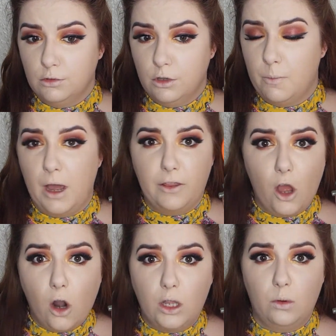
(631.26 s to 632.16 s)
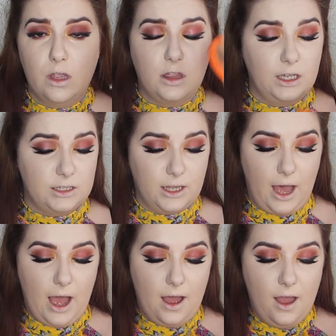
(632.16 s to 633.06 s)
Am I the only one that thinks
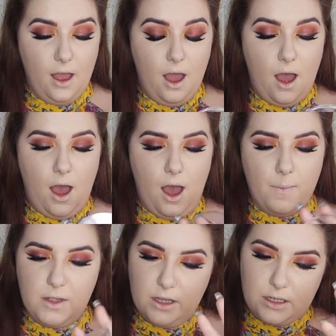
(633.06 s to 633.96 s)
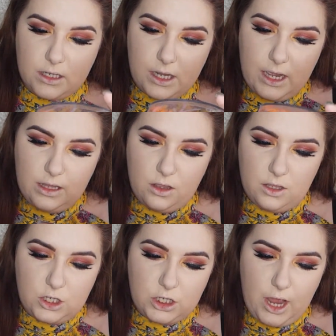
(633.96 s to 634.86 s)
that? This is in
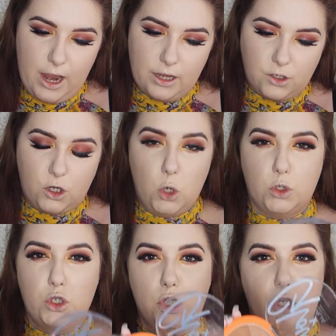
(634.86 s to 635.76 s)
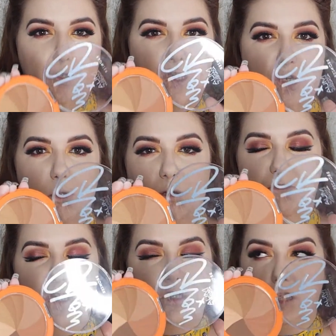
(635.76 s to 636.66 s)
the shade Golden Dunes. I don't know if
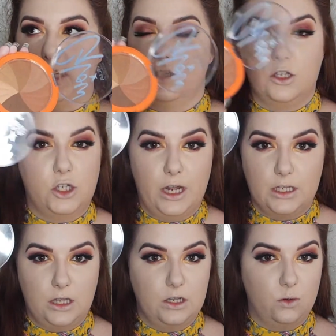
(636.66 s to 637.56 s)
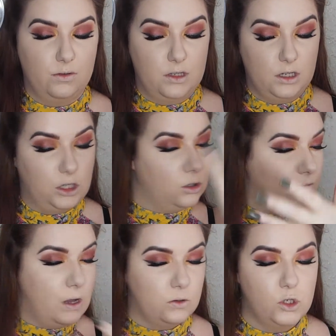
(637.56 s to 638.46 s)
there's like another shade to this or if this is like a
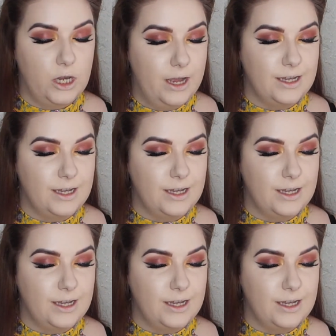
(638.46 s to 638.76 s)
universal shade.